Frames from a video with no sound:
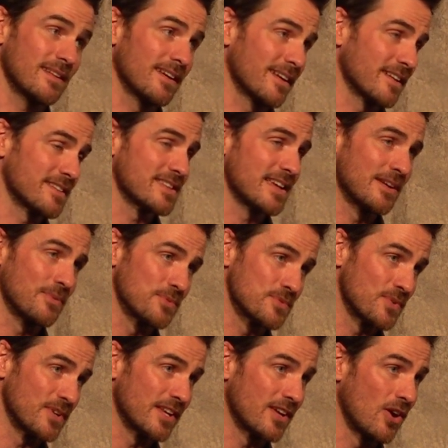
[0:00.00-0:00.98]
like I said, it
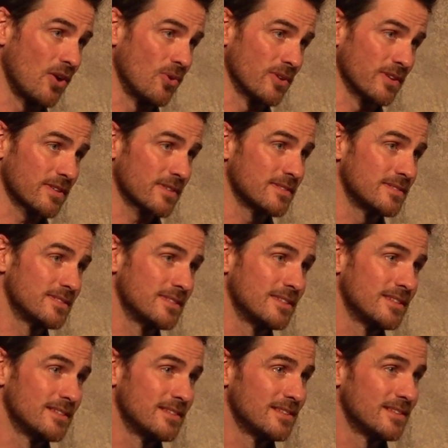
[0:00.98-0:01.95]
was really cold,
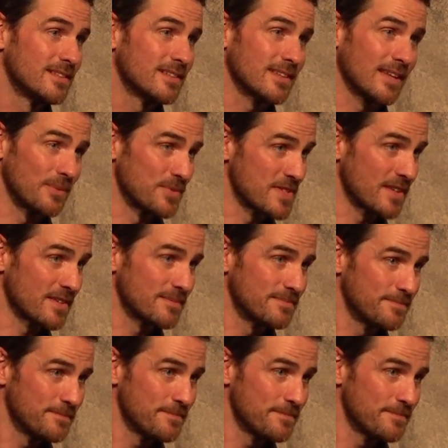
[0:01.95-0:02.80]
and that was it.